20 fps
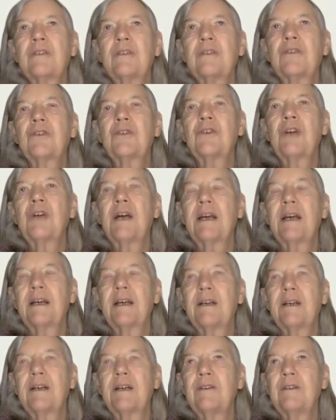
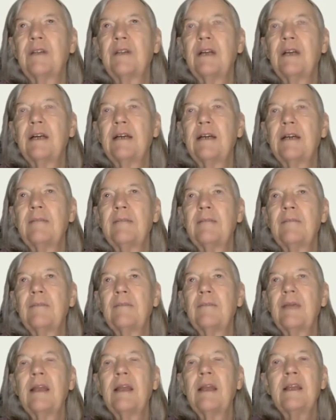triangle.
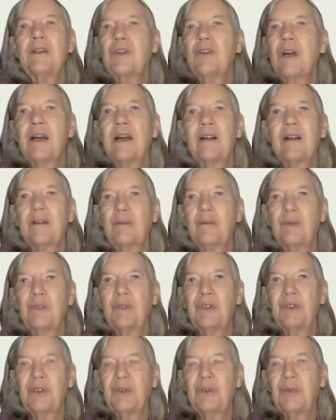Any triangle will
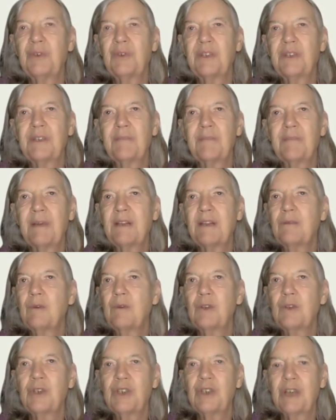do, it doesn't matter
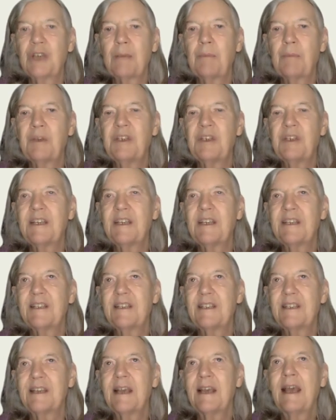what shape it
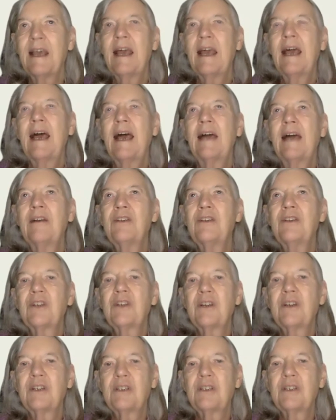is. And she's
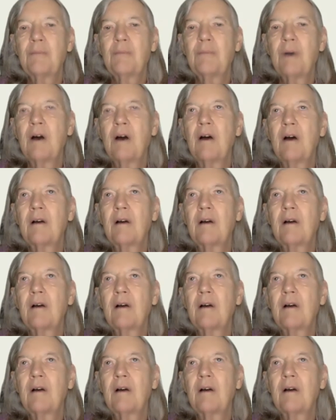going to mark.